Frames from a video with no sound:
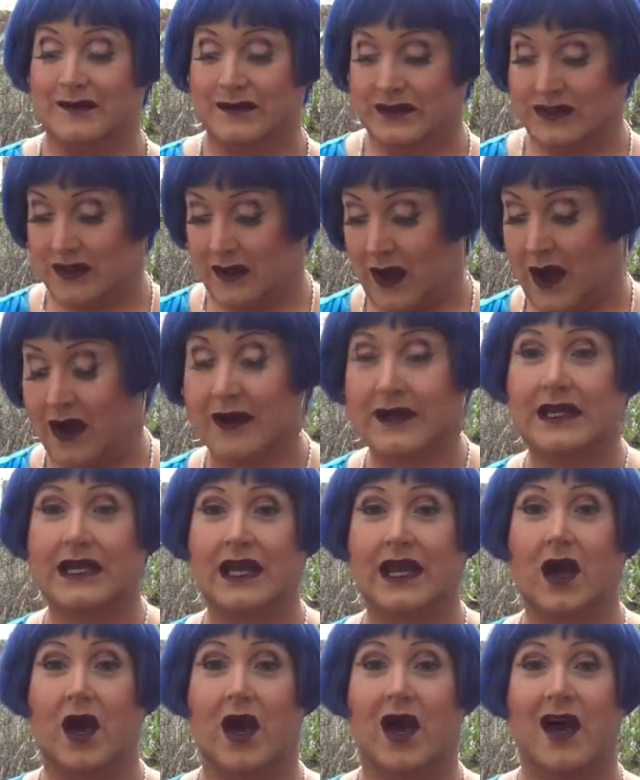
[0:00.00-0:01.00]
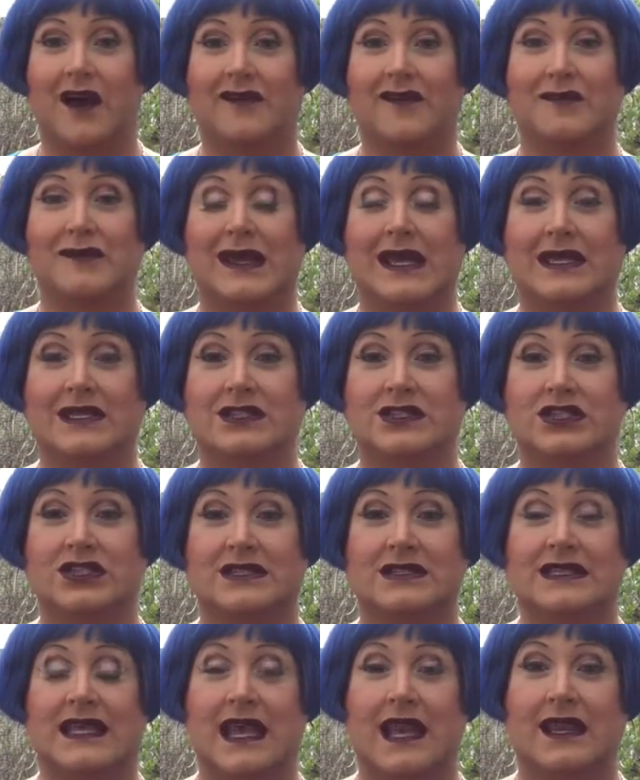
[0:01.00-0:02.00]
So hardening off means
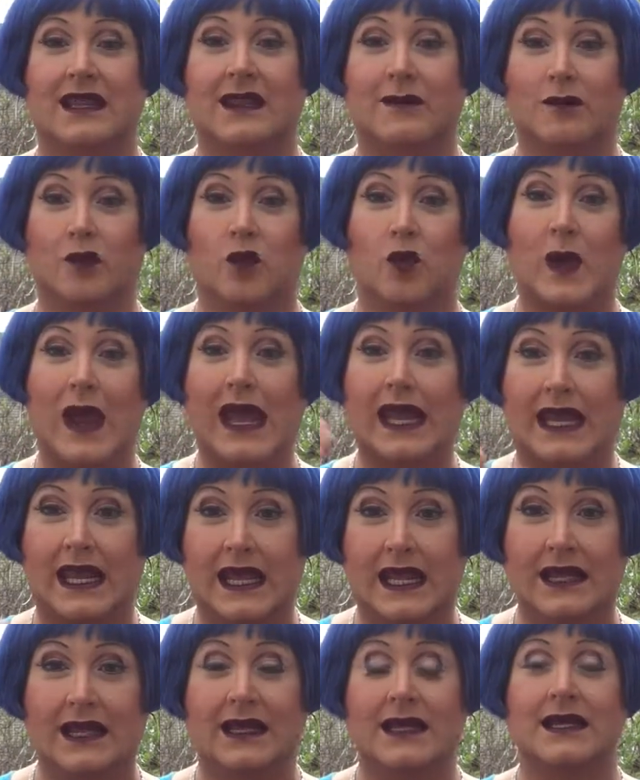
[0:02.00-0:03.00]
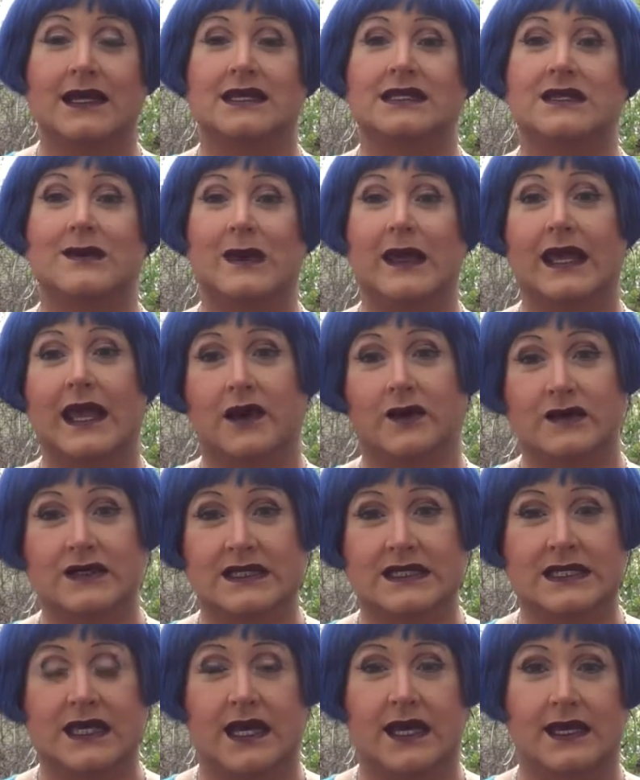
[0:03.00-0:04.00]
just getting them ready to be
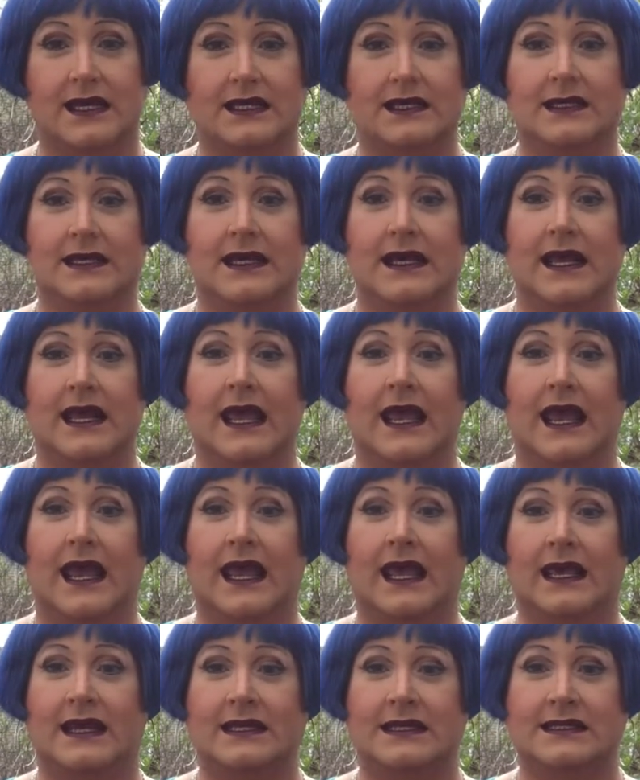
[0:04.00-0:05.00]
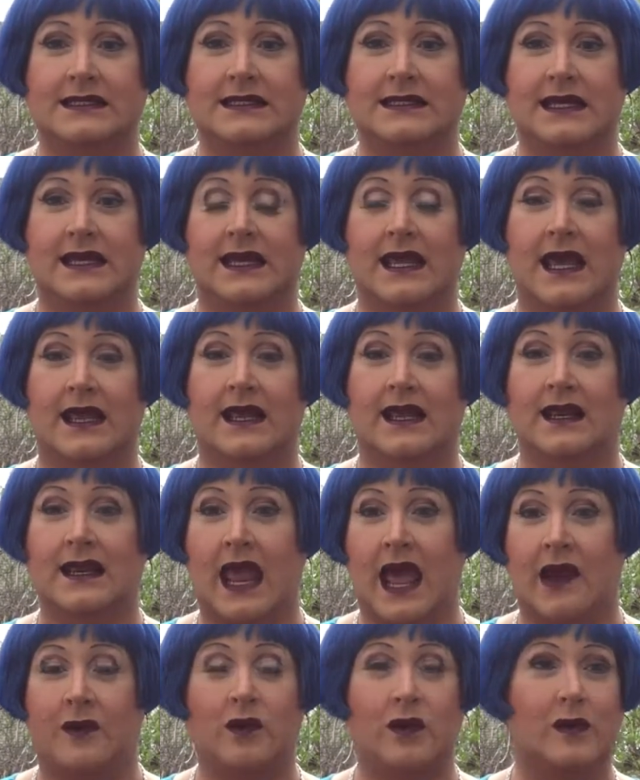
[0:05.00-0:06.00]
outside, and
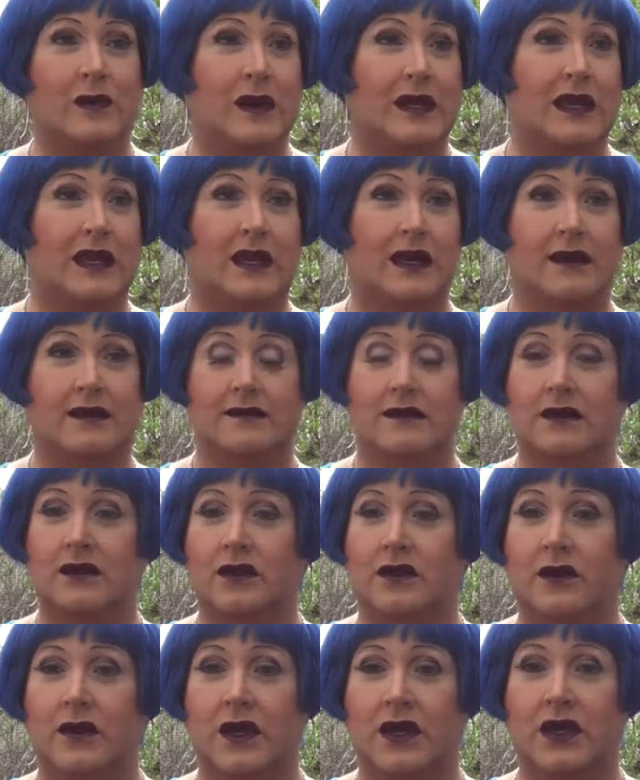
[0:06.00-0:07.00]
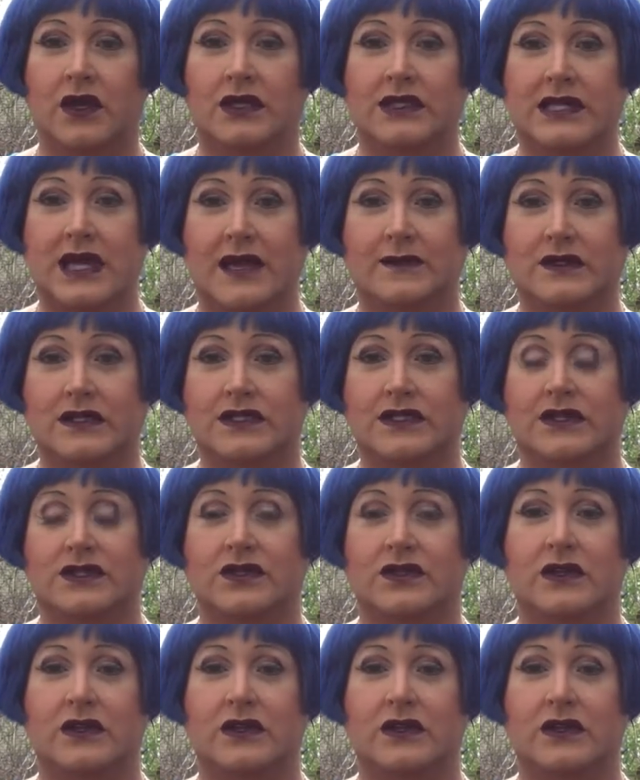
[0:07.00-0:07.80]
now would be a good time to start to.